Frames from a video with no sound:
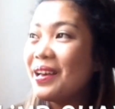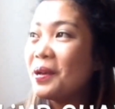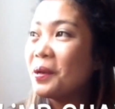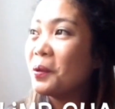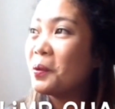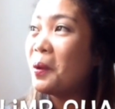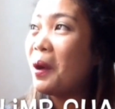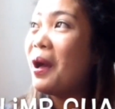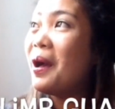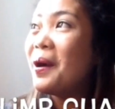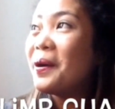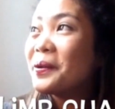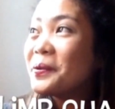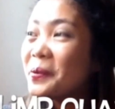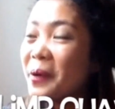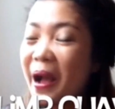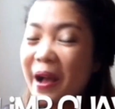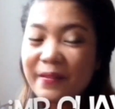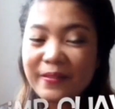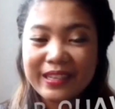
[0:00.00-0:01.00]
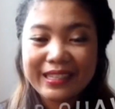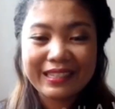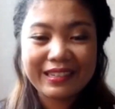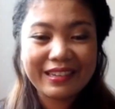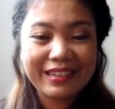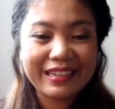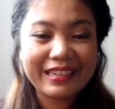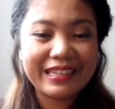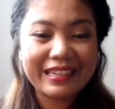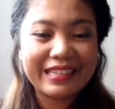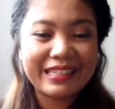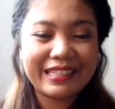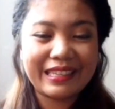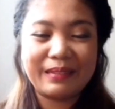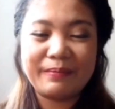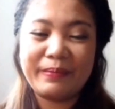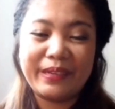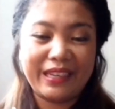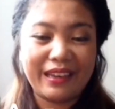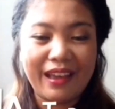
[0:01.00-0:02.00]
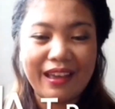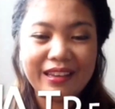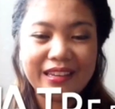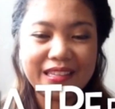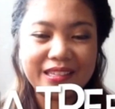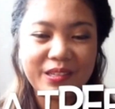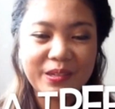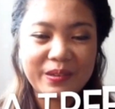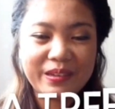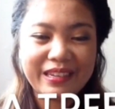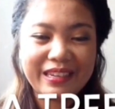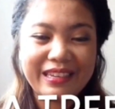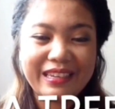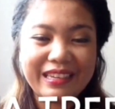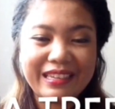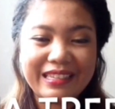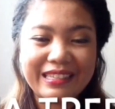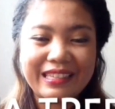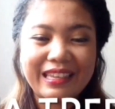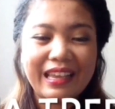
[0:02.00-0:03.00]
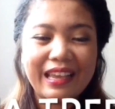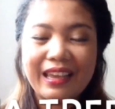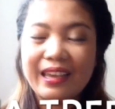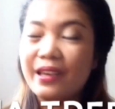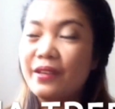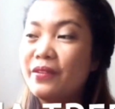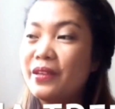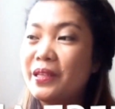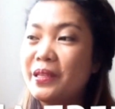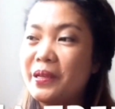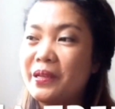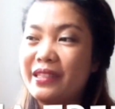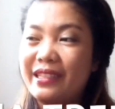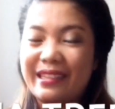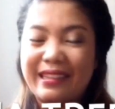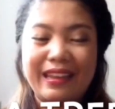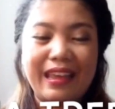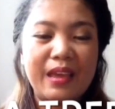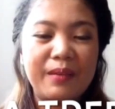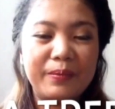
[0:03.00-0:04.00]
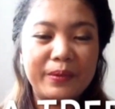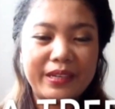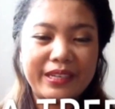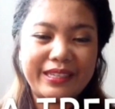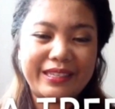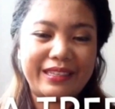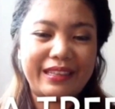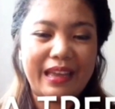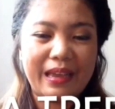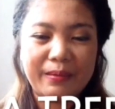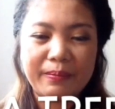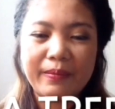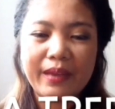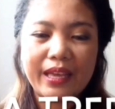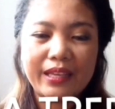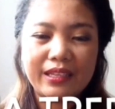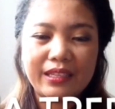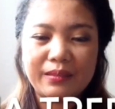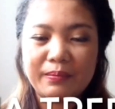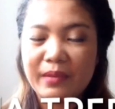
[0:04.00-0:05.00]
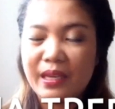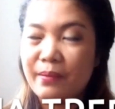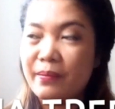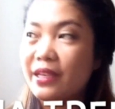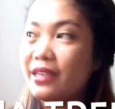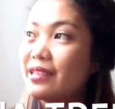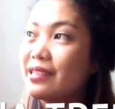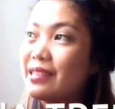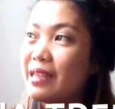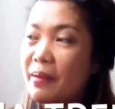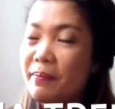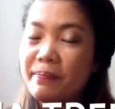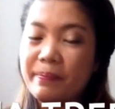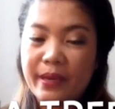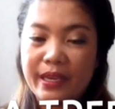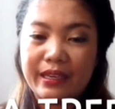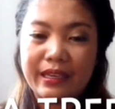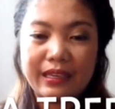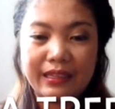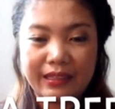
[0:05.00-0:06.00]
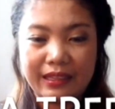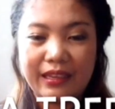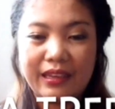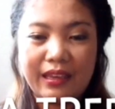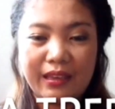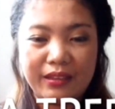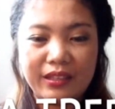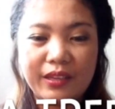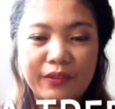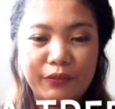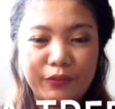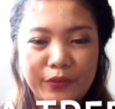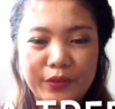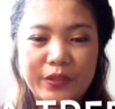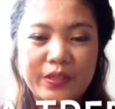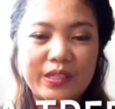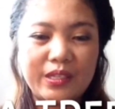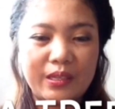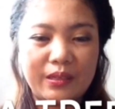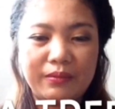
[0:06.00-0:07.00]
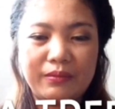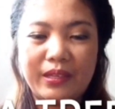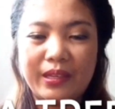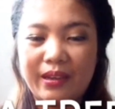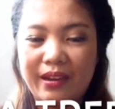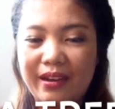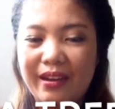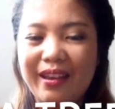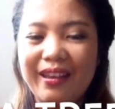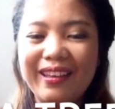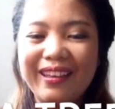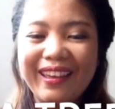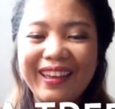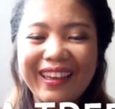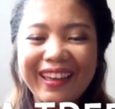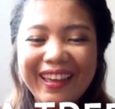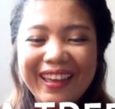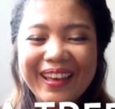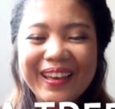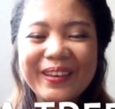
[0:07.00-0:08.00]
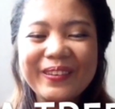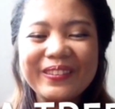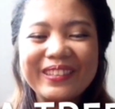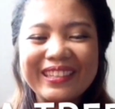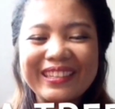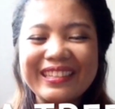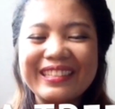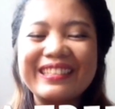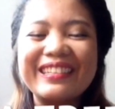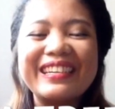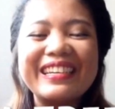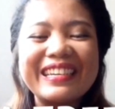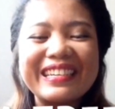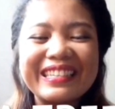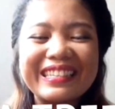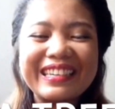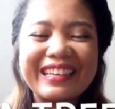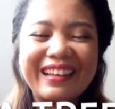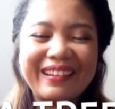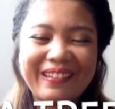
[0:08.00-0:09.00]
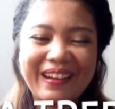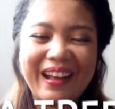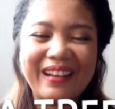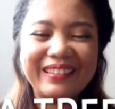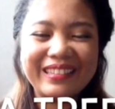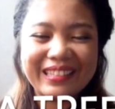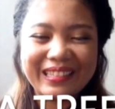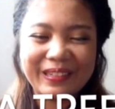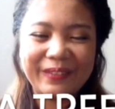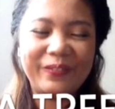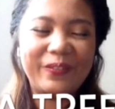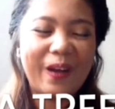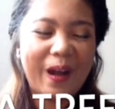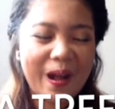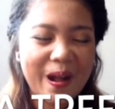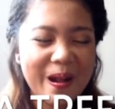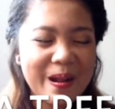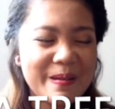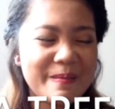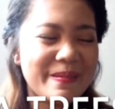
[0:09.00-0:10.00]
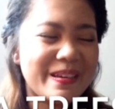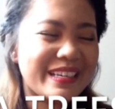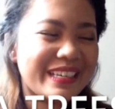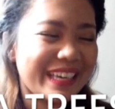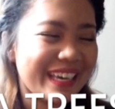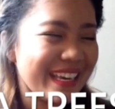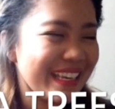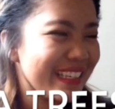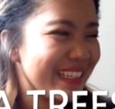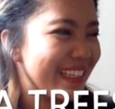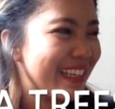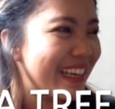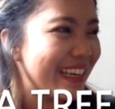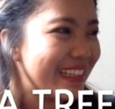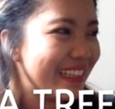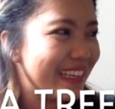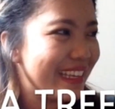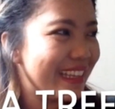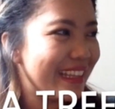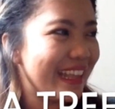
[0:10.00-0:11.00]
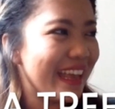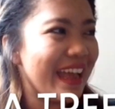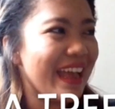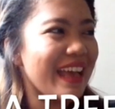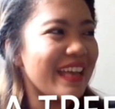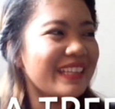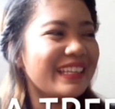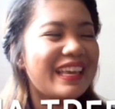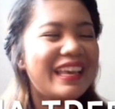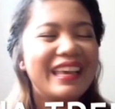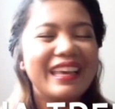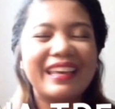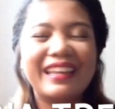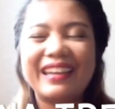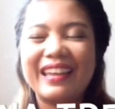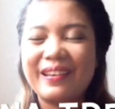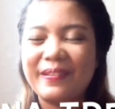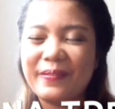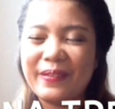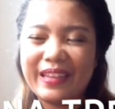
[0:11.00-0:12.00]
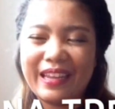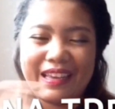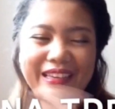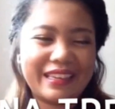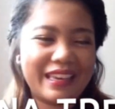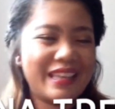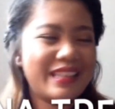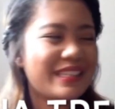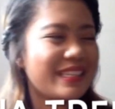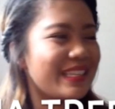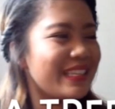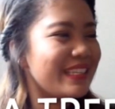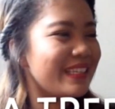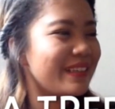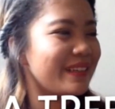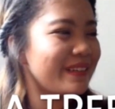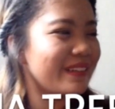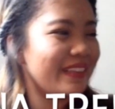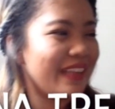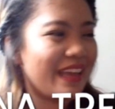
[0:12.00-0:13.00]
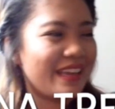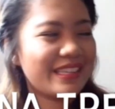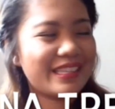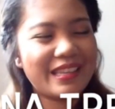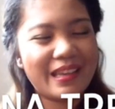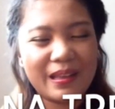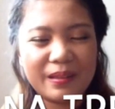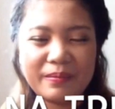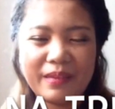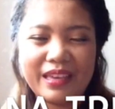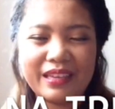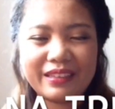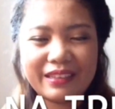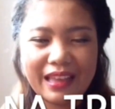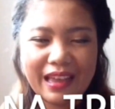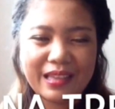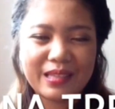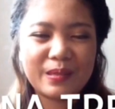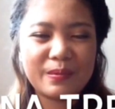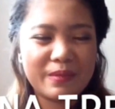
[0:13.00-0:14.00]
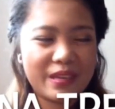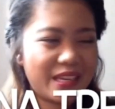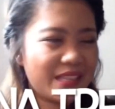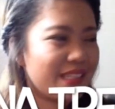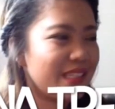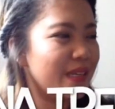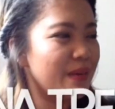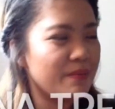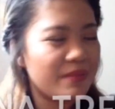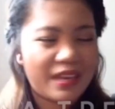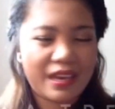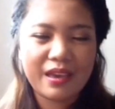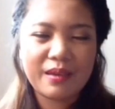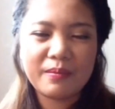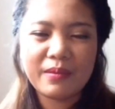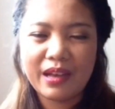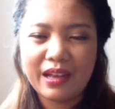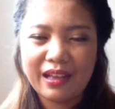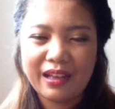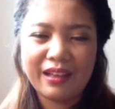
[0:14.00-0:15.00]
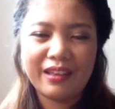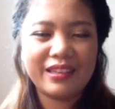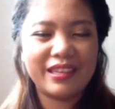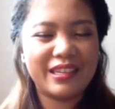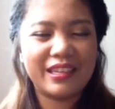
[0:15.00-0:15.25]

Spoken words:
guava trees and banana trees, even though the neighbors mad at me because I'm picking the fruits of their of their trees around their farm. Okay, so I did that, and then when I get to school, I saw my classmates some yema,